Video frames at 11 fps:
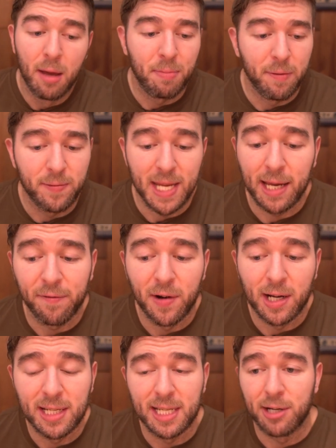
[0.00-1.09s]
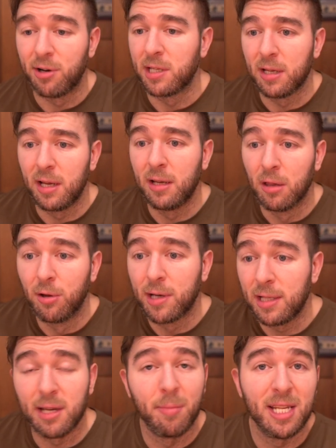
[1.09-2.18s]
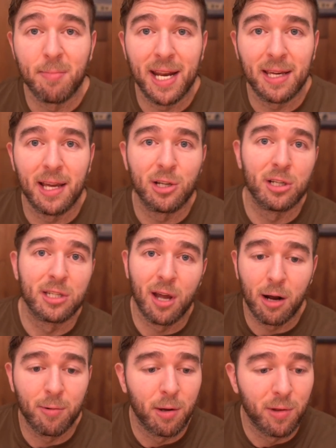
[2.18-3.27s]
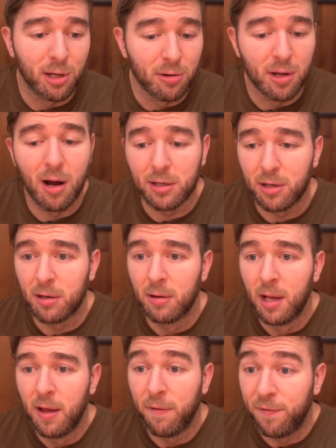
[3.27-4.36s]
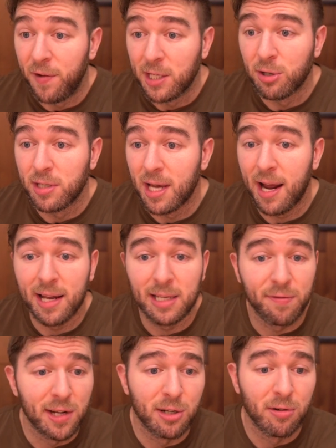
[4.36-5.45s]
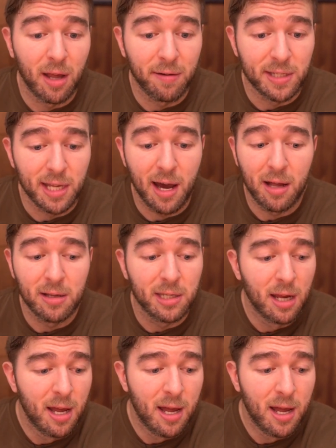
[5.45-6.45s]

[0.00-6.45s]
beef, take it fucking seriously. Look at some of these medications, talk with it with your doctor, fix your diets, fix your lifestyles.